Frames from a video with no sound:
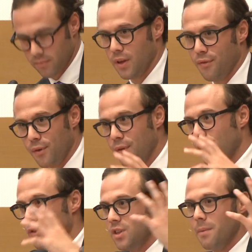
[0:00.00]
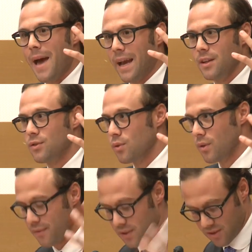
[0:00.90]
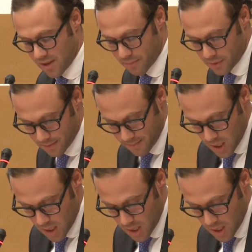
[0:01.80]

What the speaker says: if you see the magnitude of this number.